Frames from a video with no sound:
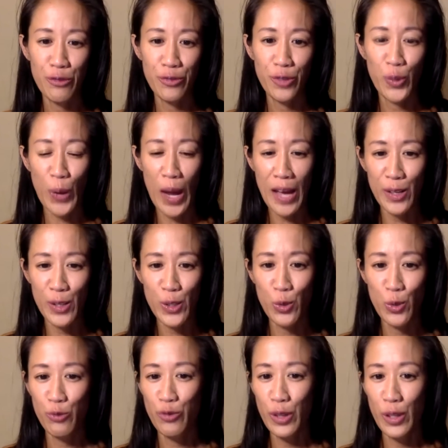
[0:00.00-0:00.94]

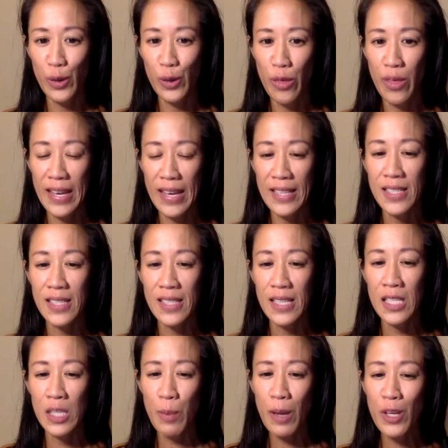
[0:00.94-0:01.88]
gratitude for little things,
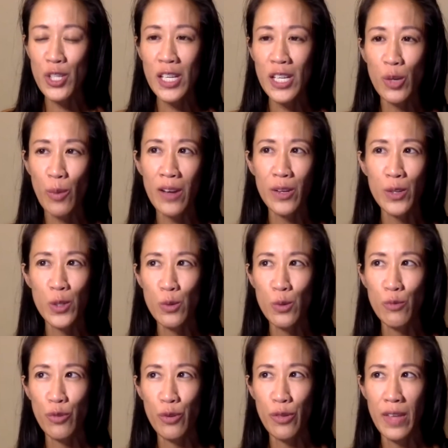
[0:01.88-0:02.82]
especially gratitude
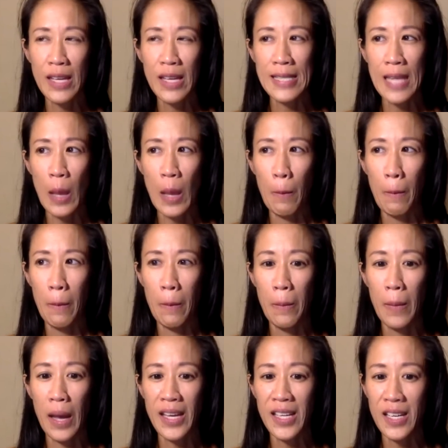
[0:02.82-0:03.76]
for things that
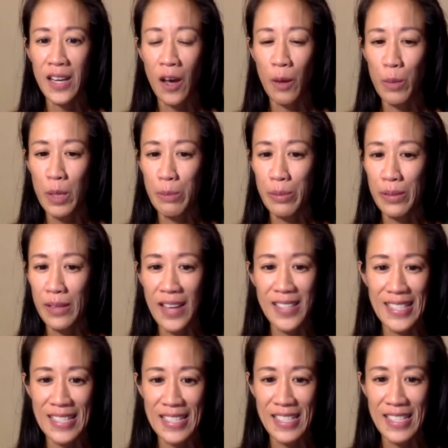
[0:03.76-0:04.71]
might not be
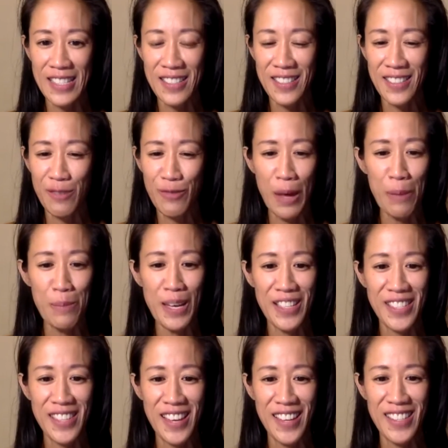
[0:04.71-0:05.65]
pleasant, if that
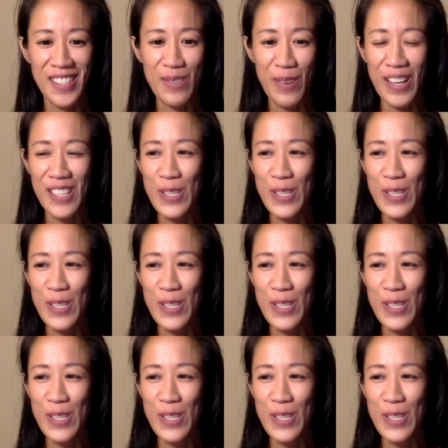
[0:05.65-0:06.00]
makes sense, right?